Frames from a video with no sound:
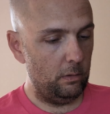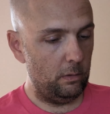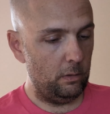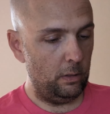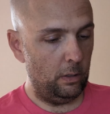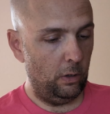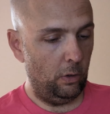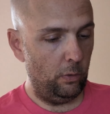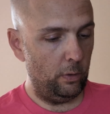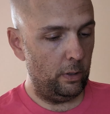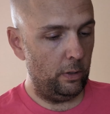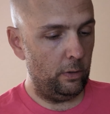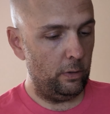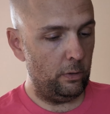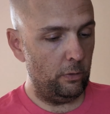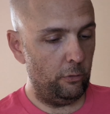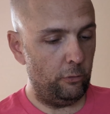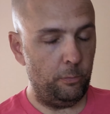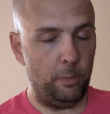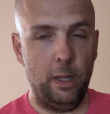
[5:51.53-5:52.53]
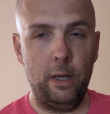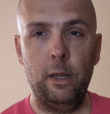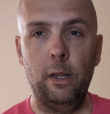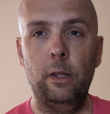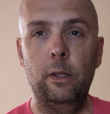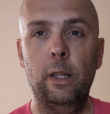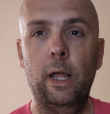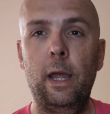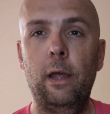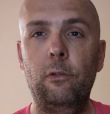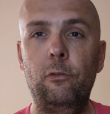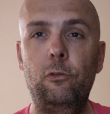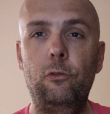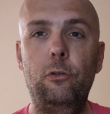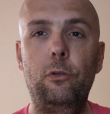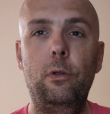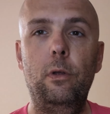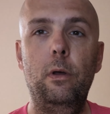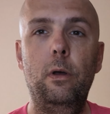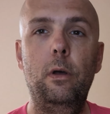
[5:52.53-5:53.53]
you know, you're spending
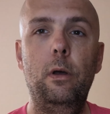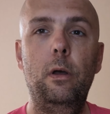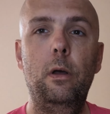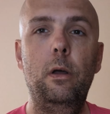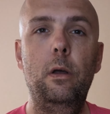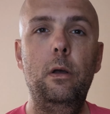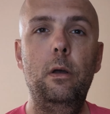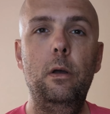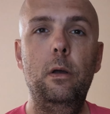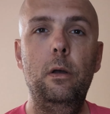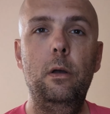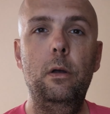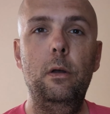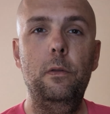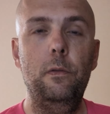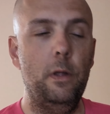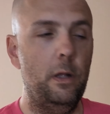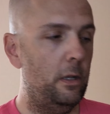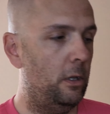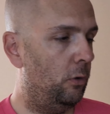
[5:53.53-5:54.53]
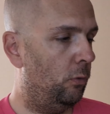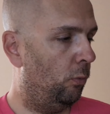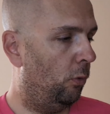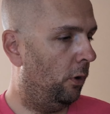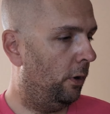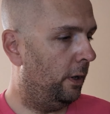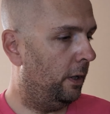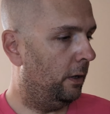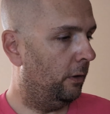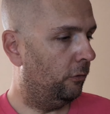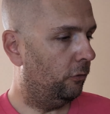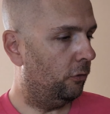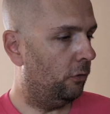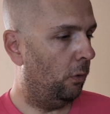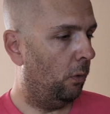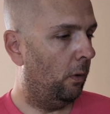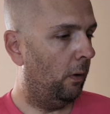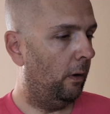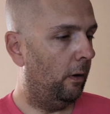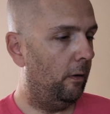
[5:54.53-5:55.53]
less than you would in a
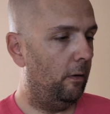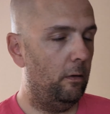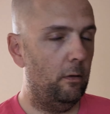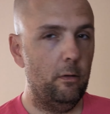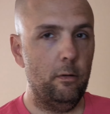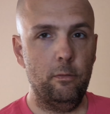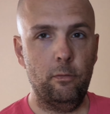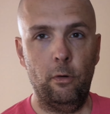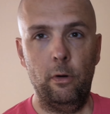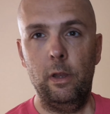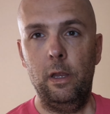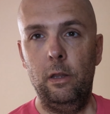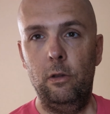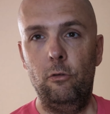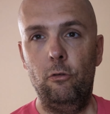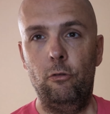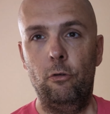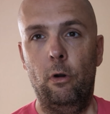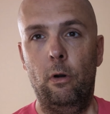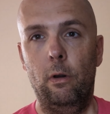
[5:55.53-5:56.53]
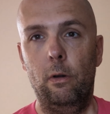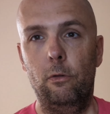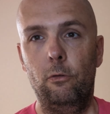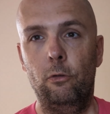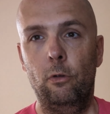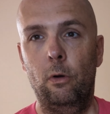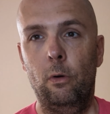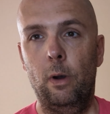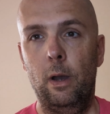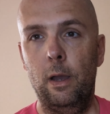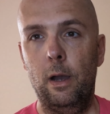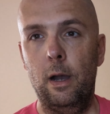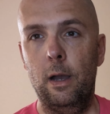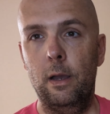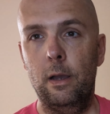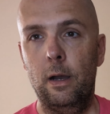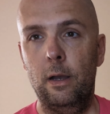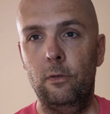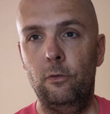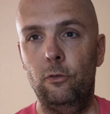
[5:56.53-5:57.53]
store for each shirt. So
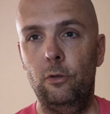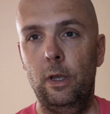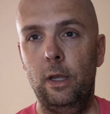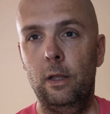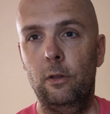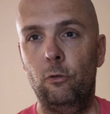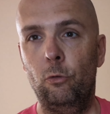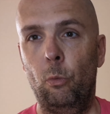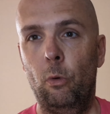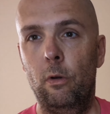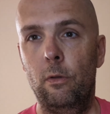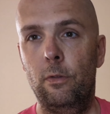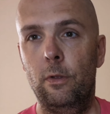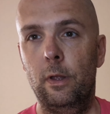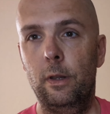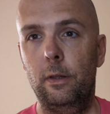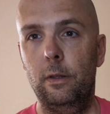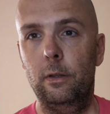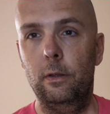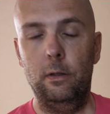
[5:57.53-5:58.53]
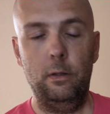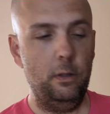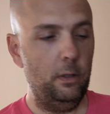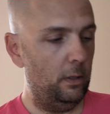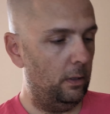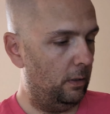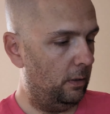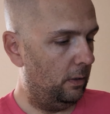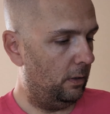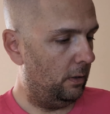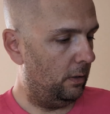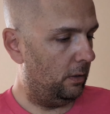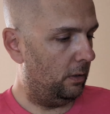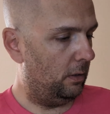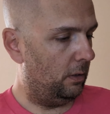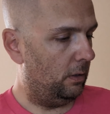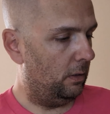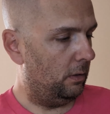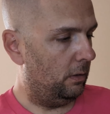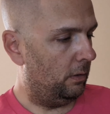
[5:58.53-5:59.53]
I'd say it's worth it.
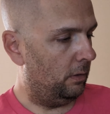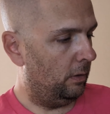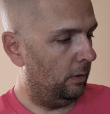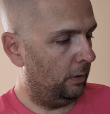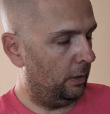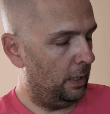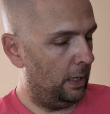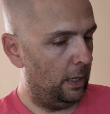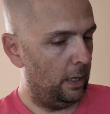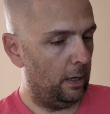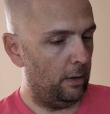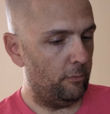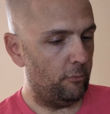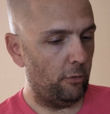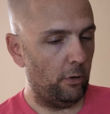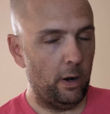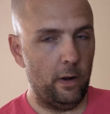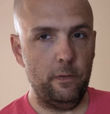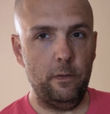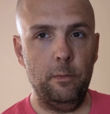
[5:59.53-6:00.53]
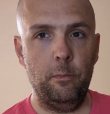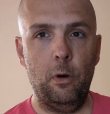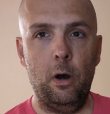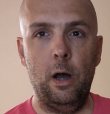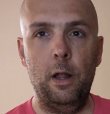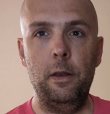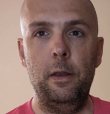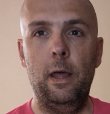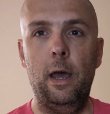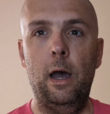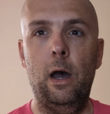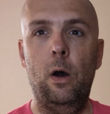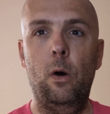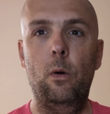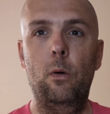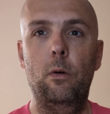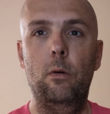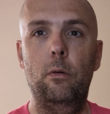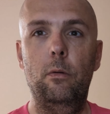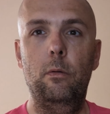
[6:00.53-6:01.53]
Again, I've tried them on
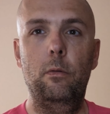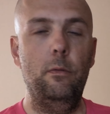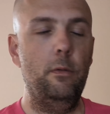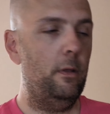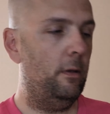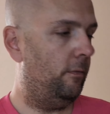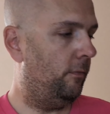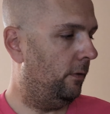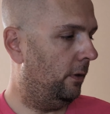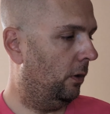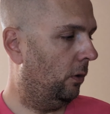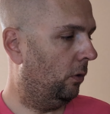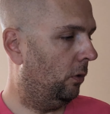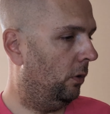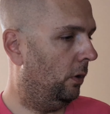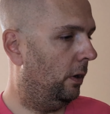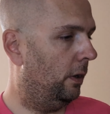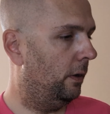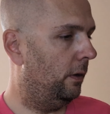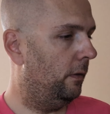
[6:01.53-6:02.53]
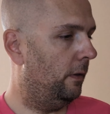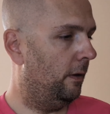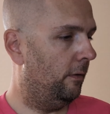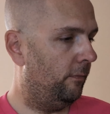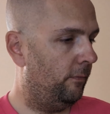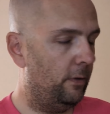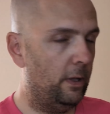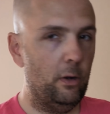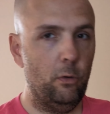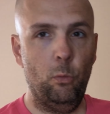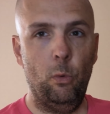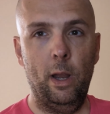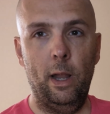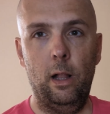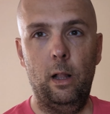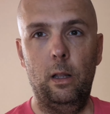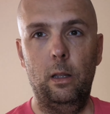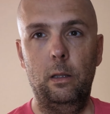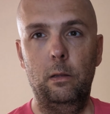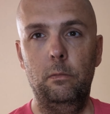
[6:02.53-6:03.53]
now. They feel good. They fit
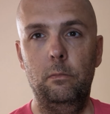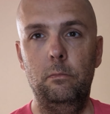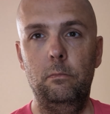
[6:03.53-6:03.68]
well.